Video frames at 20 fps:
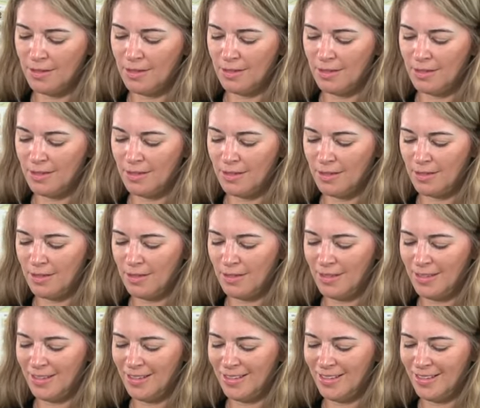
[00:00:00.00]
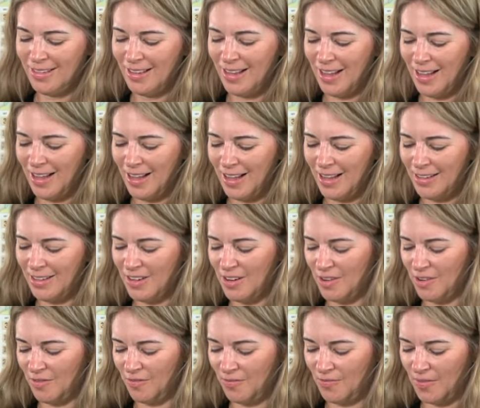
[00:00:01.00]
Can you go over the mat? Because we can't really
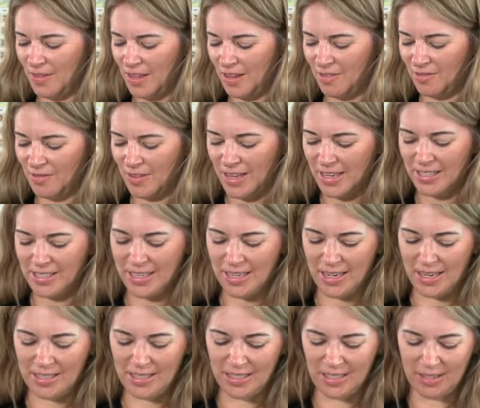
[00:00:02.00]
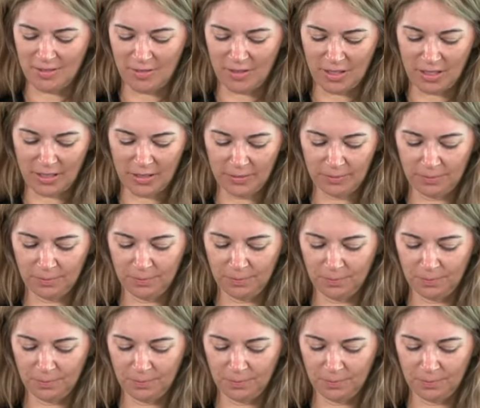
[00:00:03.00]
no, see what you're no, doing. No, it, did, it didn't, not work. work.